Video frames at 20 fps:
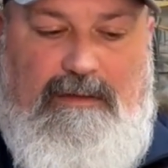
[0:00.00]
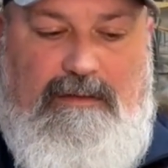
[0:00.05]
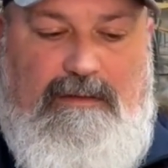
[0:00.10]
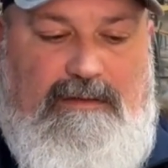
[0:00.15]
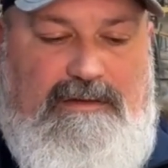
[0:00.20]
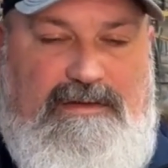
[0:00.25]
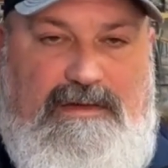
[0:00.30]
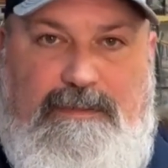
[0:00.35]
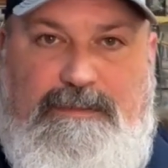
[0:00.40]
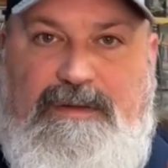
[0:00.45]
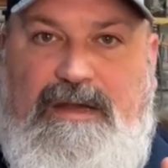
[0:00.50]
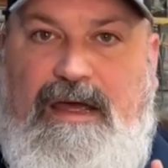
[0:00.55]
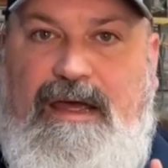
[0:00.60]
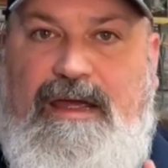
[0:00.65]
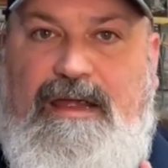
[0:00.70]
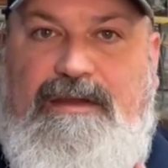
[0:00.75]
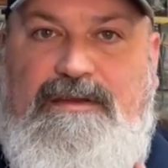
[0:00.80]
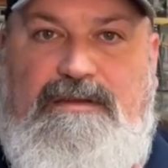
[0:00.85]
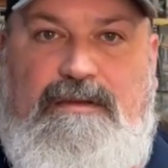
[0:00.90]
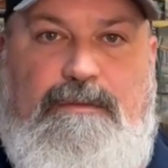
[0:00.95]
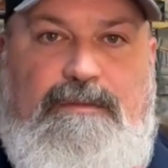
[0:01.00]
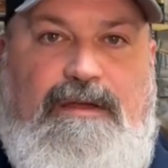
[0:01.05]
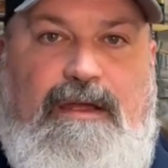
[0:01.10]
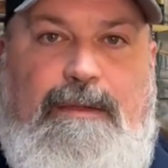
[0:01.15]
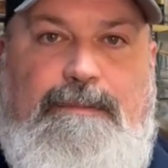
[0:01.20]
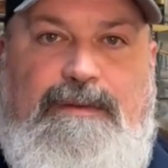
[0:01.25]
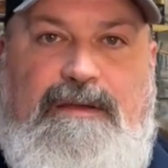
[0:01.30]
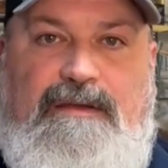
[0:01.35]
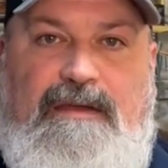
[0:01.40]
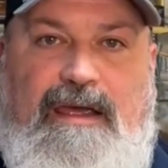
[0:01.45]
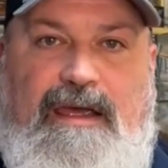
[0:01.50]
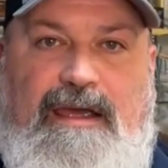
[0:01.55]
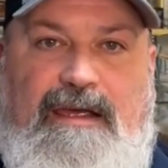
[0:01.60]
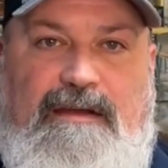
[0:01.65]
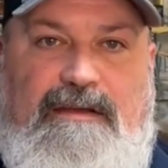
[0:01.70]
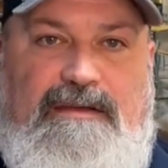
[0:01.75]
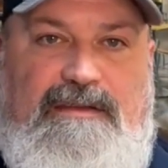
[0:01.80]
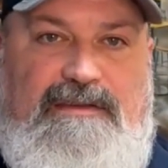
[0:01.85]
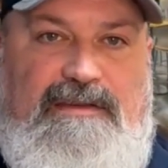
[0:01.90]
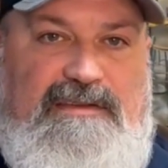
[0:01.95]
zip tie, some type of
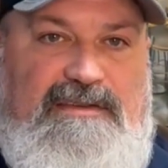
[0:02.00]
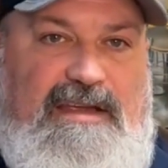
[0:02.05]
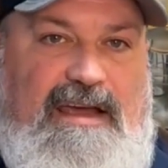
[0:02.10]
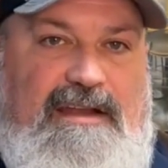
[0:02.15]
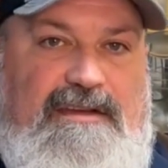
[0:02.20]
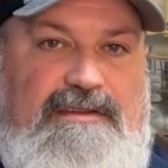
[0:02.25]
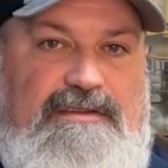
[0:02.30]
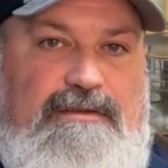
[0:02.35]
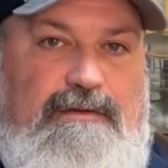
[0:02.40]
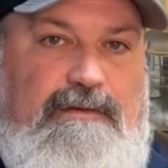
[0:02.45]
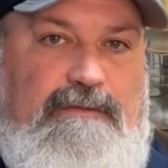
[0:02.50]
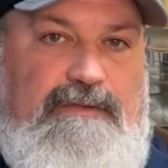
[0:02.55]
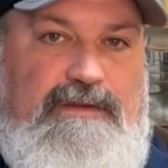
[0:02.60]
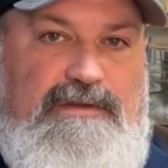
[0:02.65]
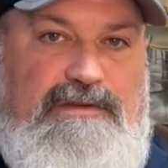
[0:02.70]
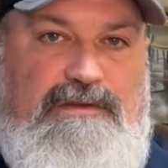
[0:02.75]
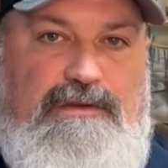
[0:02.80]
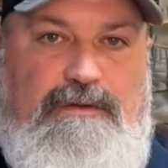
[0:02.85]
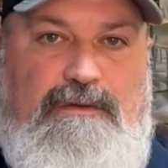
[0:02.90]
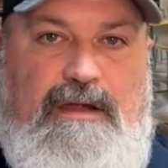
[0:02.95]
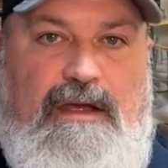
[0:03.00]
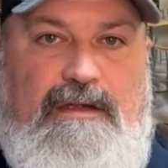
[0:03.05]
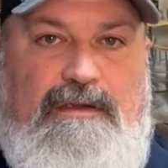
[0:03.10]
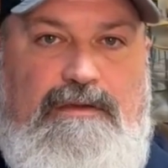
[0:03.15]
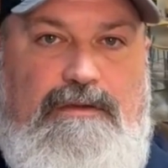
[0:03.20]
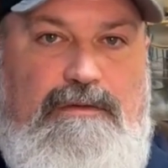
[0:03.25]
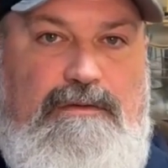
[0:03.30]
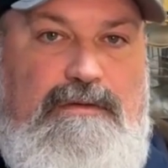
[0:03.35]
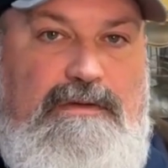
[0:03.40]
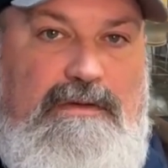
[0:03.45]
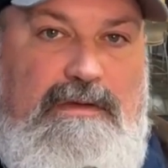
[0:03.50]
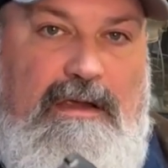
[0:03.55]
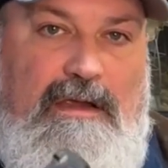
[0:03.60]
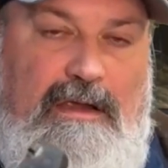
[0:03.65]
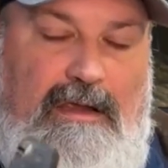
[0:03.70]
tag that says out of service, do not use,